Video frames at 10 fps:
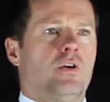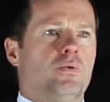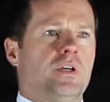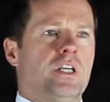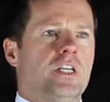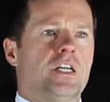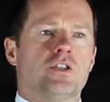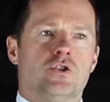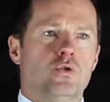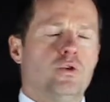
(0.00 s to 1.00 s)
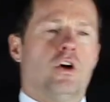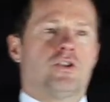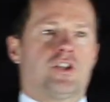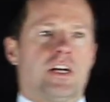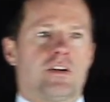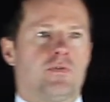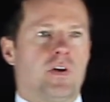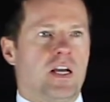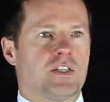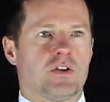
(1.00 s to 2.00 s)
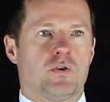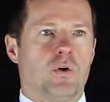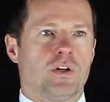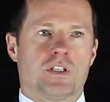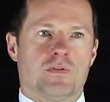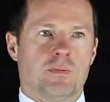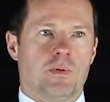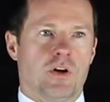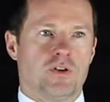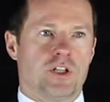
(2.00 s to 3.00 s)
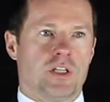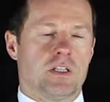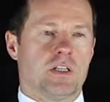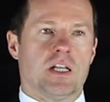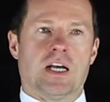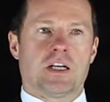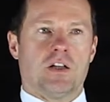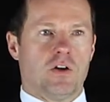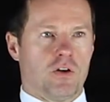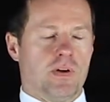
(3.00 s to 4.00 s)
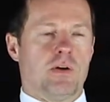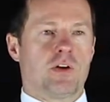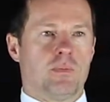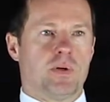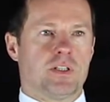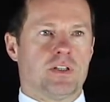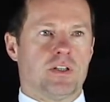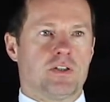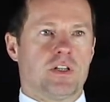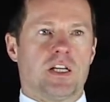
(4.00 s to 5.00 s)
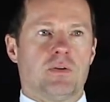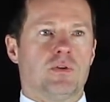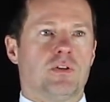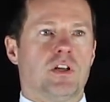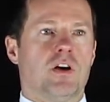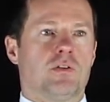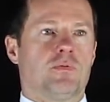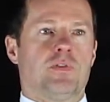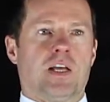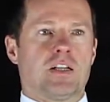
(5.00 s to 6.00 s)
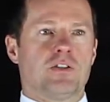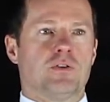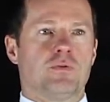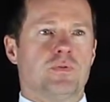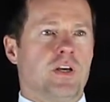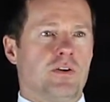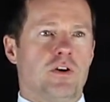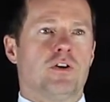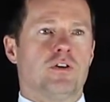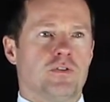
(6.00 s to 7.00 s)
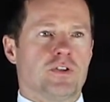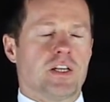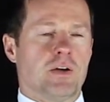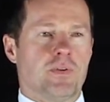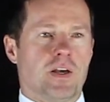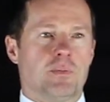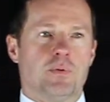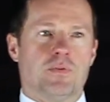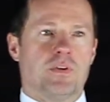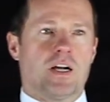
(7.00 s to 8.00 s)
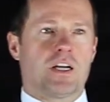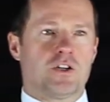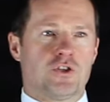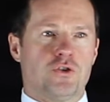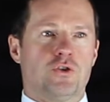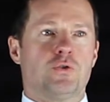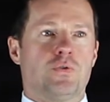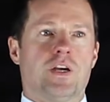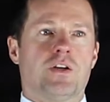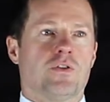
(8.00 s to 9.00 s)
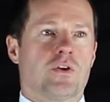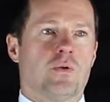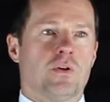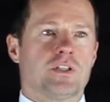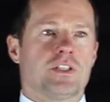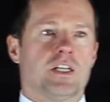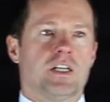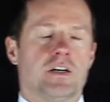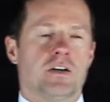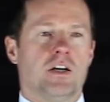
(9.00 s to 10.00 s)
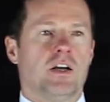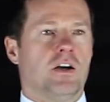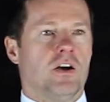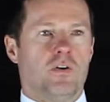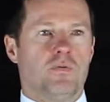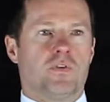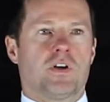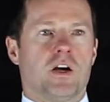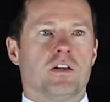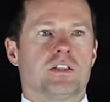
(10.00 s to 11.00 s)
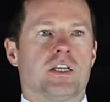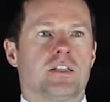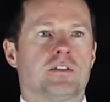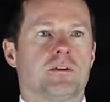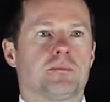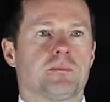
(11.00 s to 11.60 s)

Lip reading: we do not sacrifice the quality for margin like a lot of our competitors. And I will not flannel you, there are others out there, but I can assure you they're not the quality of the Gala Tent.